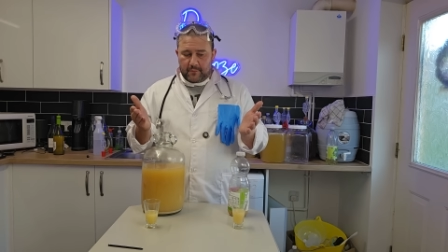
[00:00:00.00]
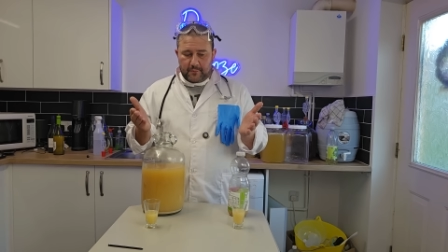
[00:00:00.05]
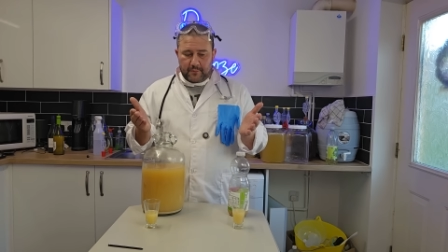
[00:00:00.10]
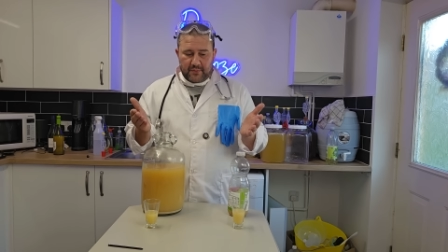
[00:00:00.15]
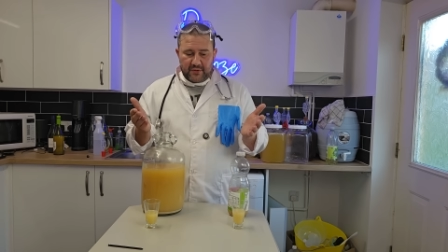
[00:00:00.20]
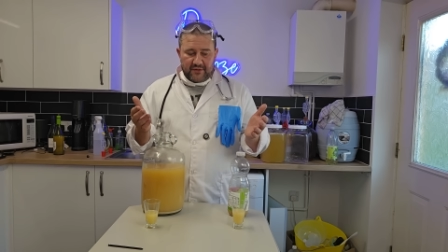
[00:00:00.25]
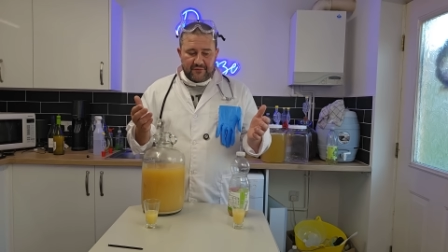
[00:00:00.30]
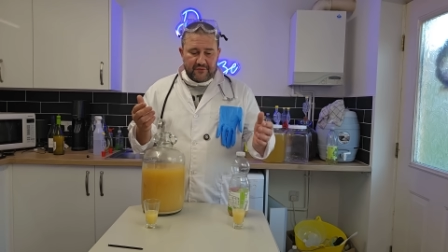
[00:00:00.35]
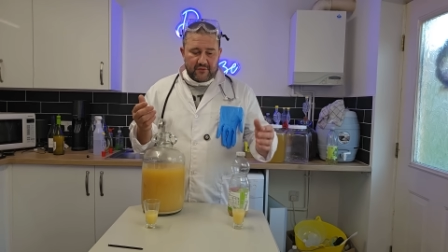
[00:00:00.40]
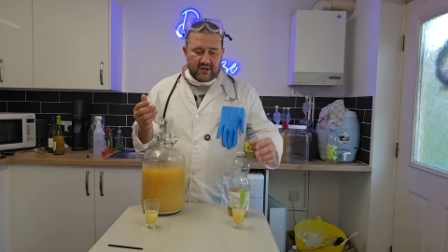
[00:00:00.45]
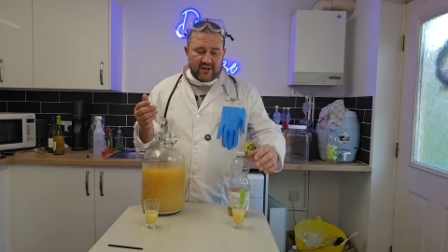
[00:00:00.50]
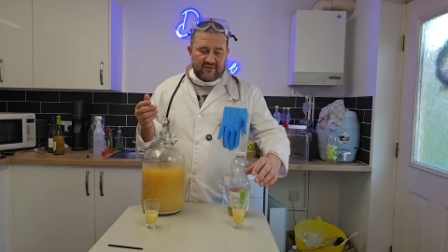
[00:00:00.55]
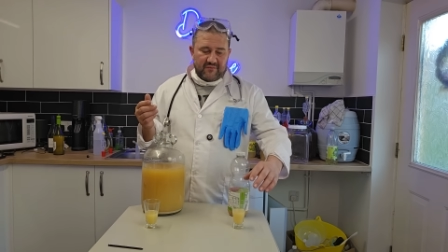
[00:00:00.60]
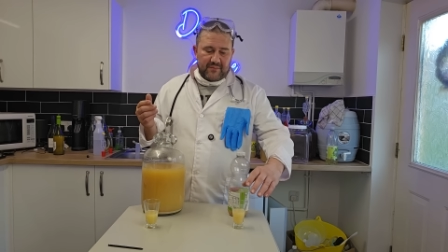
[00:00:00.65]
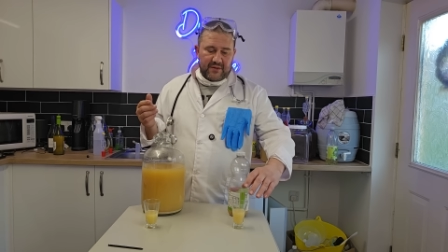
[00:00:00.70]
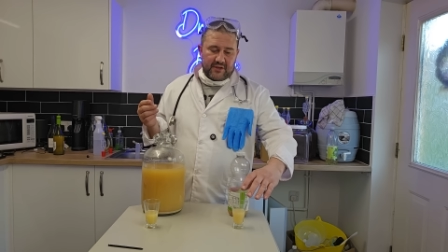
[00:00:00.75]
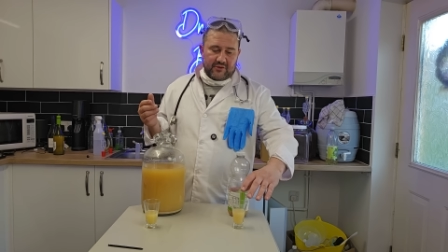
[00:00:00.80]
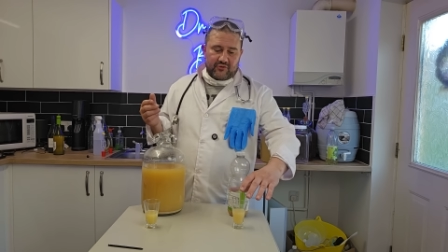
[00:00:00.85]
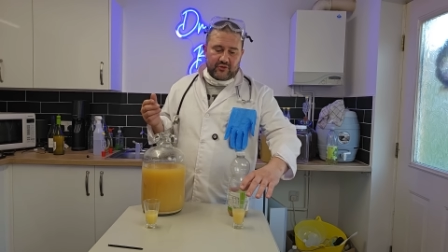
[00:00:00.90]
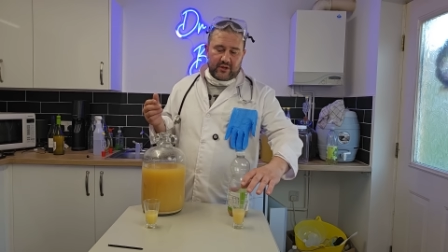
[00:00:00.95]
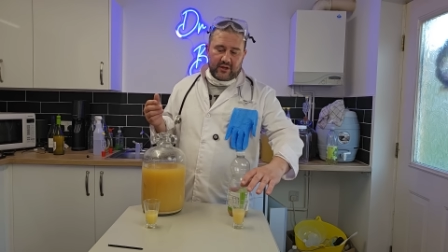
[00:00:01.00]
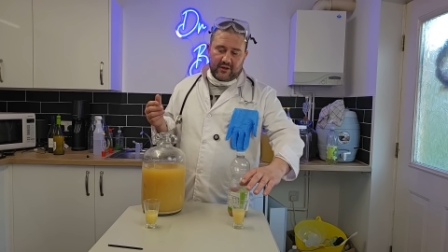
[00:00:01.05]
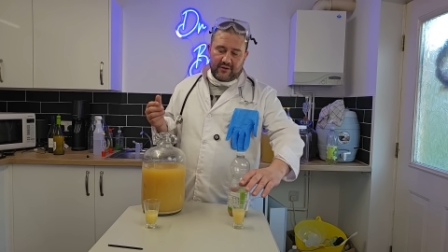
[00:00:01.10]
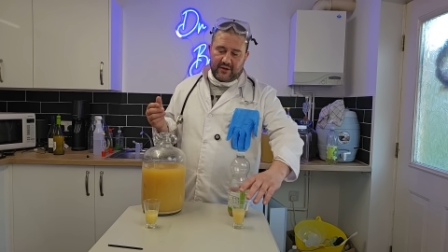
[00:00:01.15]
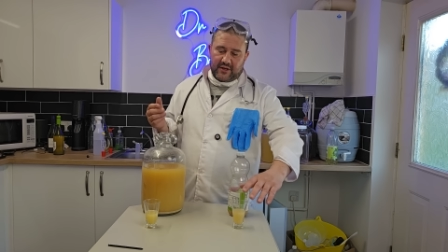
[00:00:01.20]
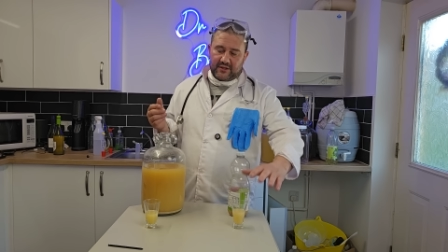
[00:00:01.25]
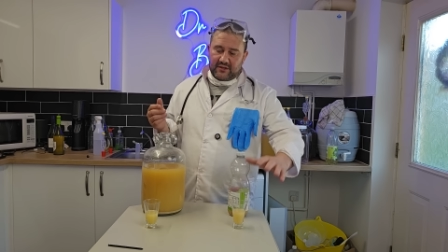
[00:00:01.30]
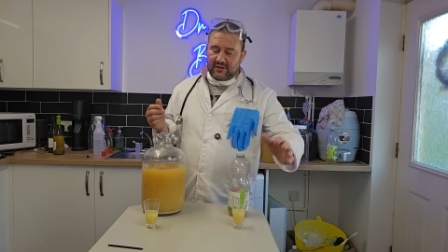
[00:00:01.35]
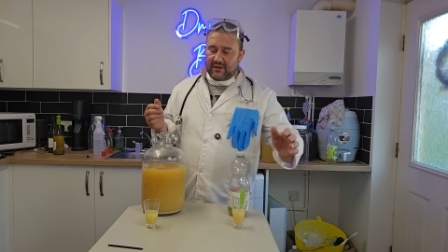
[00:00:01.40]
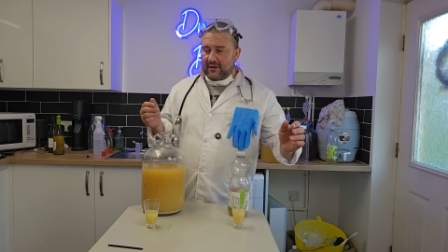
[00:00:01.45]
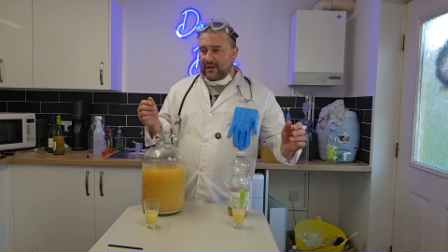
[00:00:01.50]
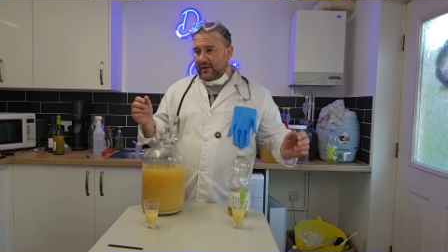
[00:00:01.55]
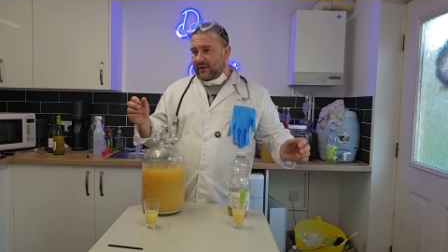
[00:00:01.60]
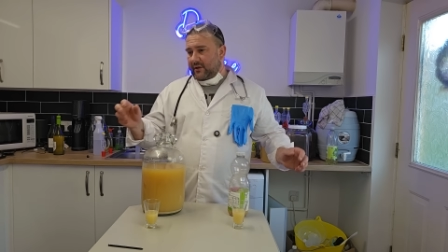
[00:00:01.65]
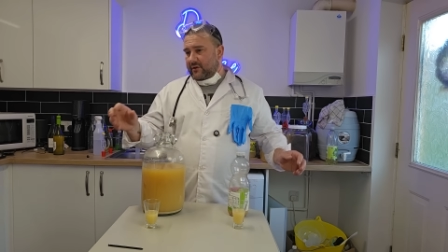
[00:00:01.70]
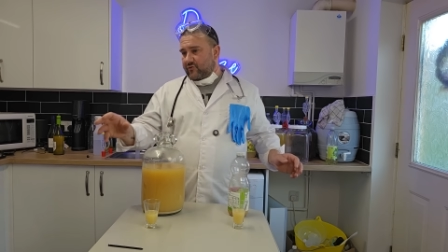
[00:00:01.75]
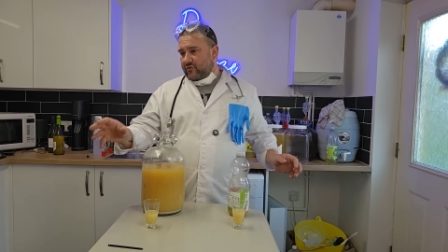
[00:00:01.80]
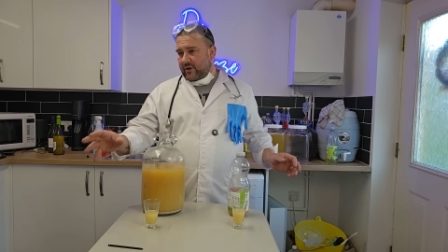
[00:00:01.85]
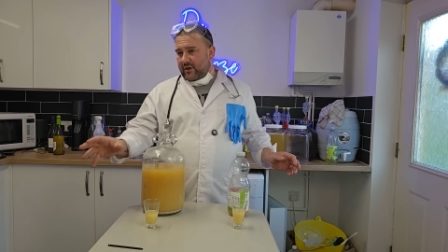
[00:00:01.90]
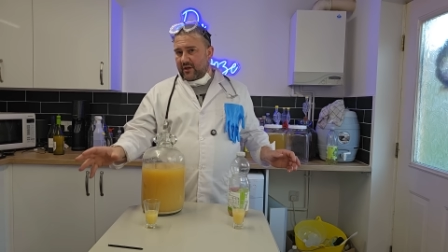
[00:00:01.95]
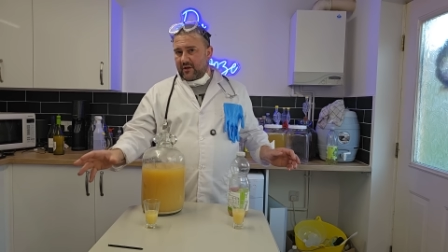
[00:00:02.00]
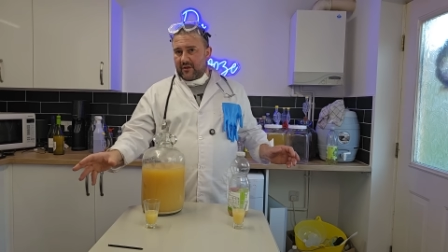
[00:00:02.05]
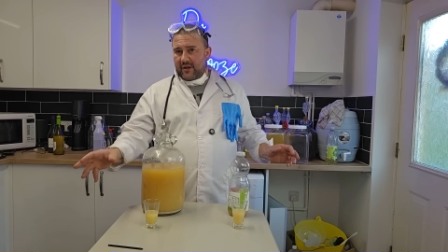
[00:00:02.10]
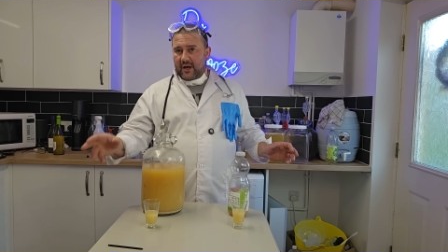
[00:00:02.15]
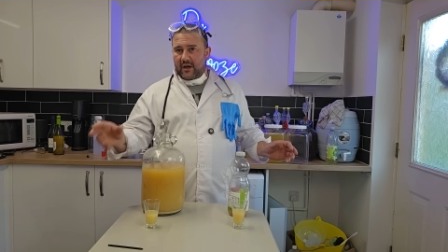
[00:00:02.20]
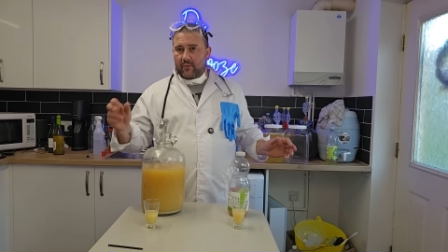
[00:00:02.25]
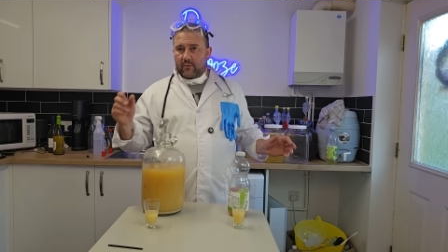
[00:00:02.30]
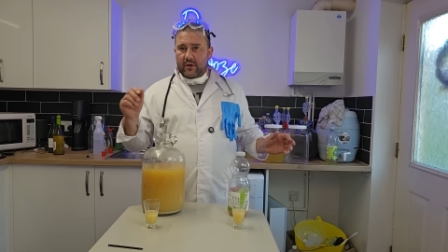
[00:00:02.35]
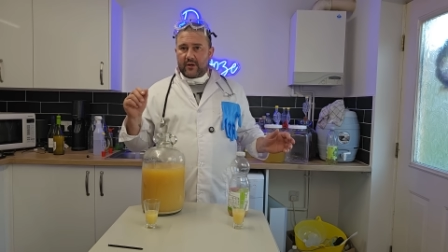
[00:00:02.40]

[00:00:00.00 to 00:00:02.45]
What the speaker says: But if you give me a drink of this and then a drink of that